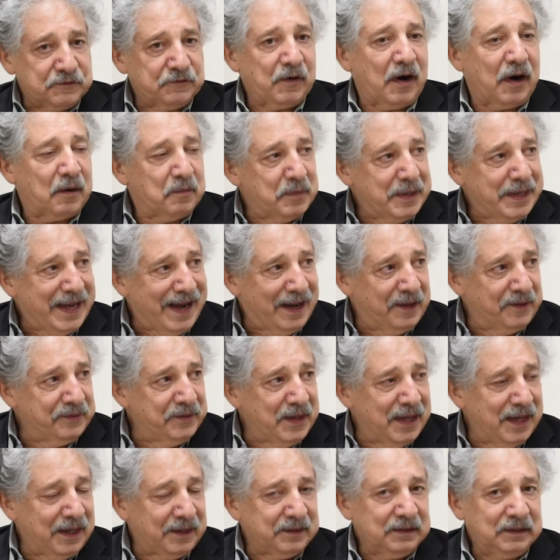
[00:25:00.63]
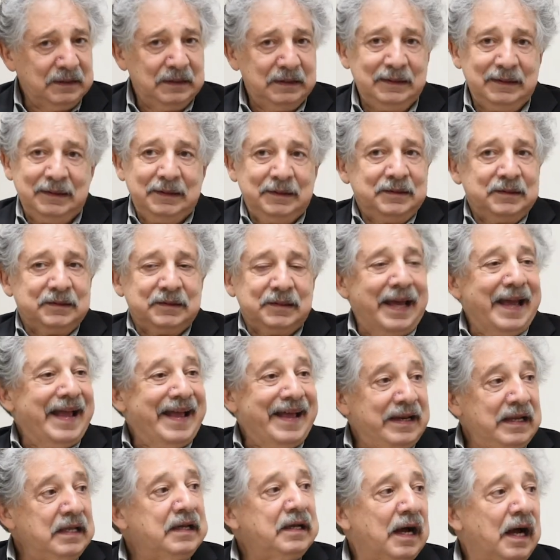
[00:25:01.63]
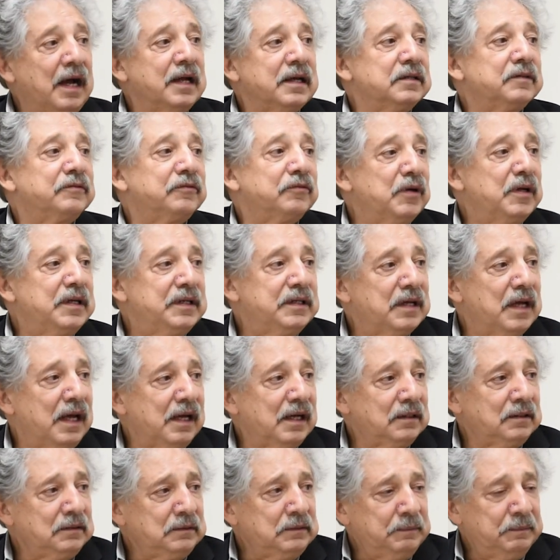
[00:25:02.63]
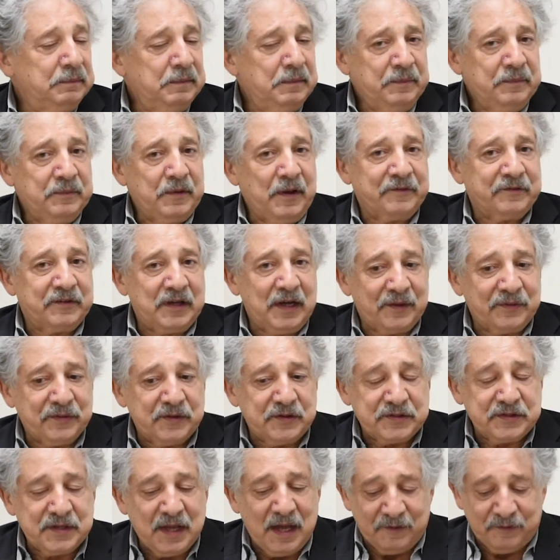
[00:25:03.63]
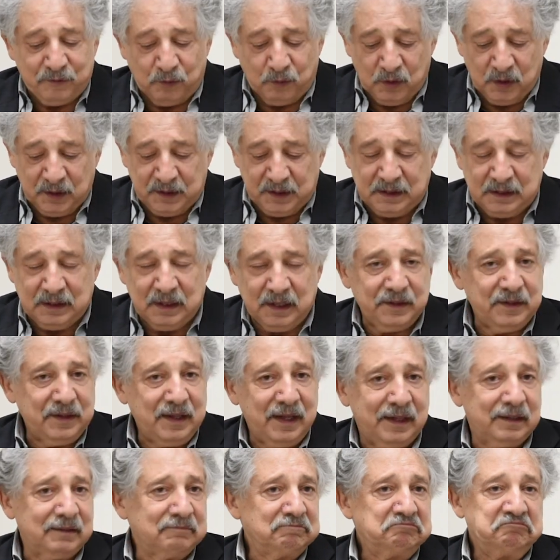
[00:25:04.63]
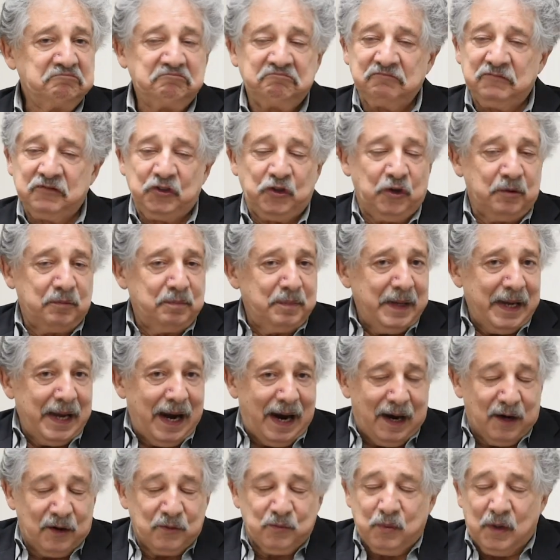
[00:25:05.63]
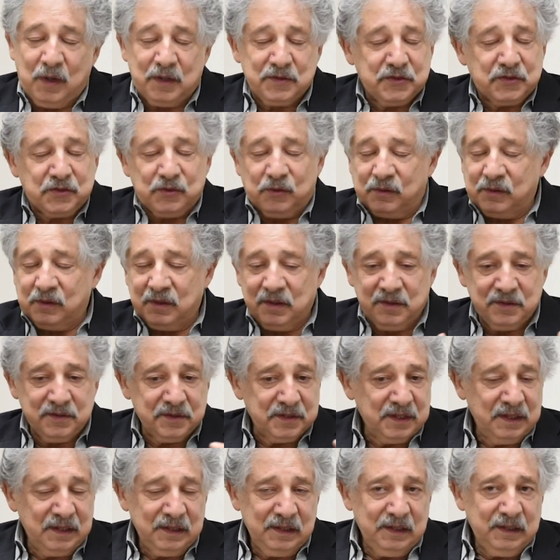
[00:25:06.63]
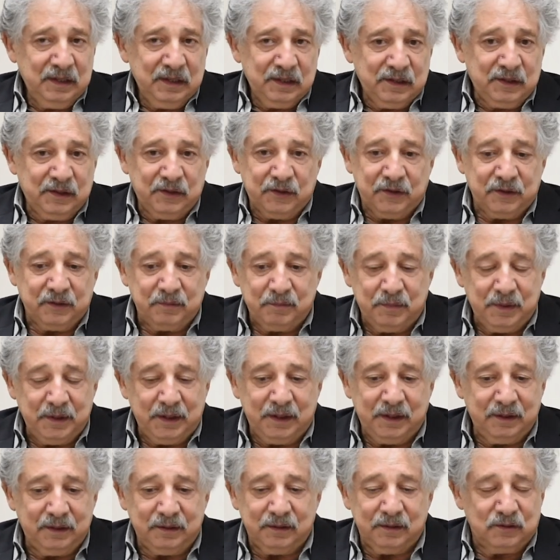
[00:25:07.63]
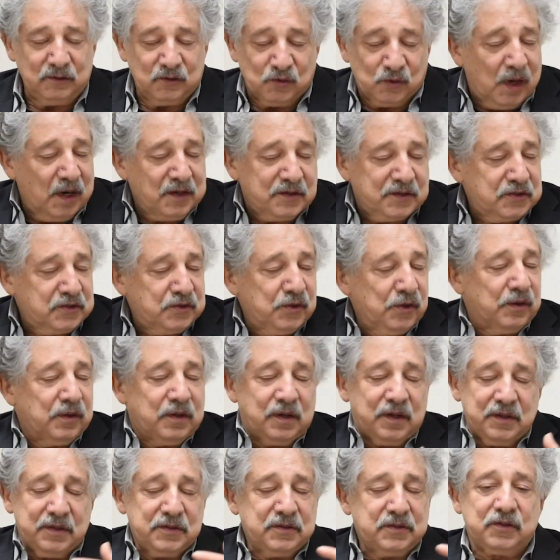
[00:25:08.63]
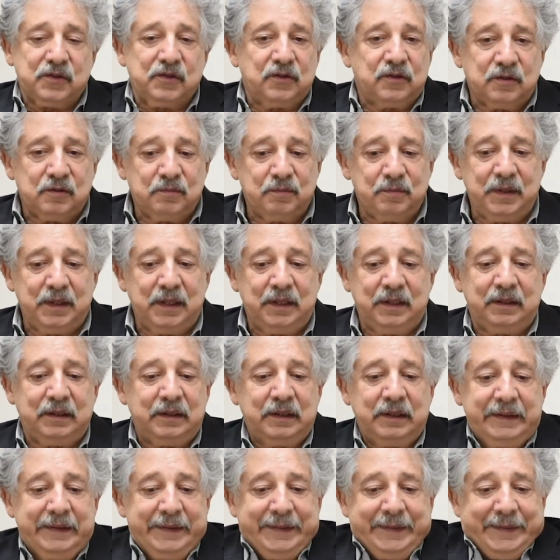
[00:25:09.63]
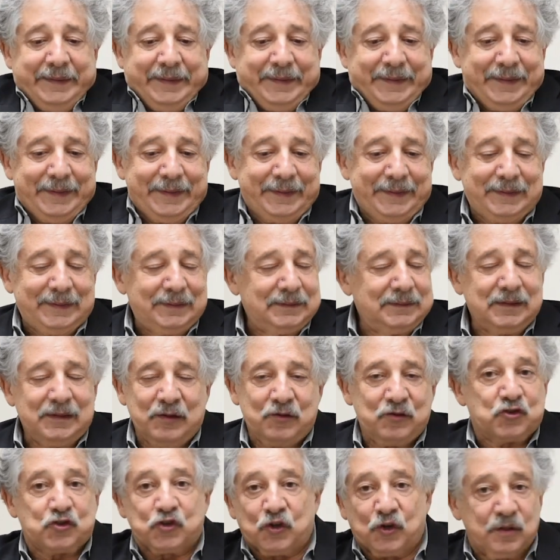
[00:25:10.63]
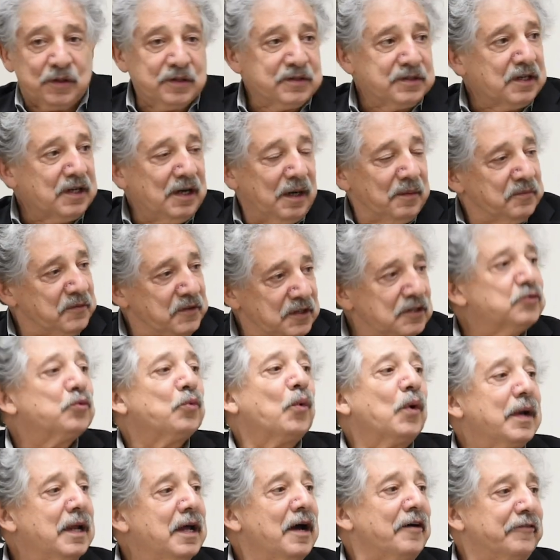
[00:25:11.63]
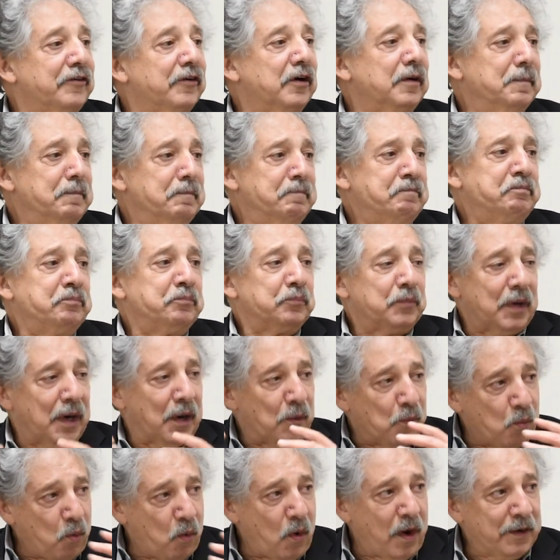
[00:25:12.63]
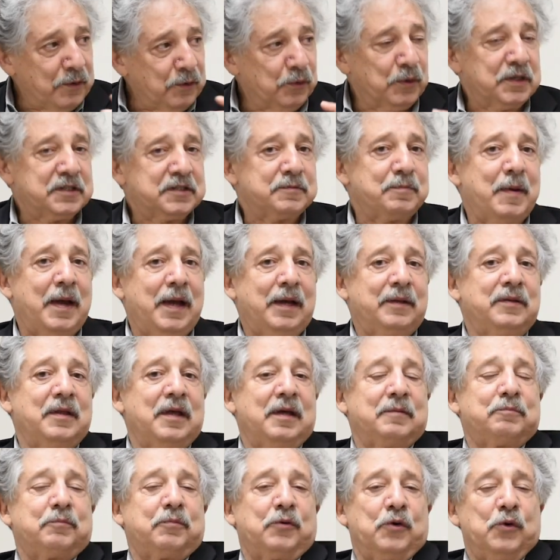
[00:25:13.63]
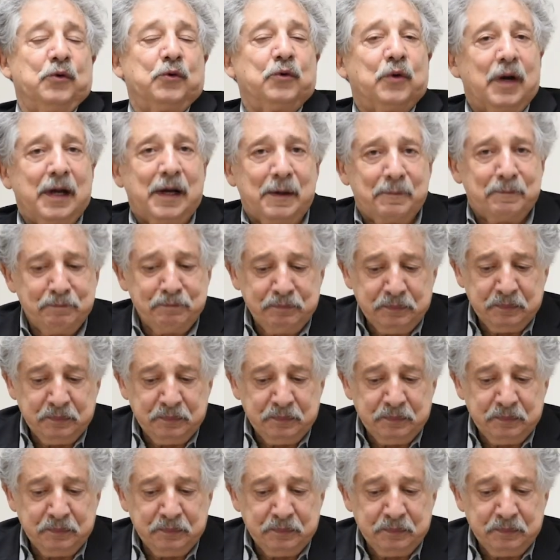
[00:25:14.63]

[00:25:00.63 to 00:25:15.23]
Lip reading: far beyond that to any kind of retail. I've got the staff working on that. Could be hardware stores, could be drugstores, could be insurance companies, whatever. But I want to expand that program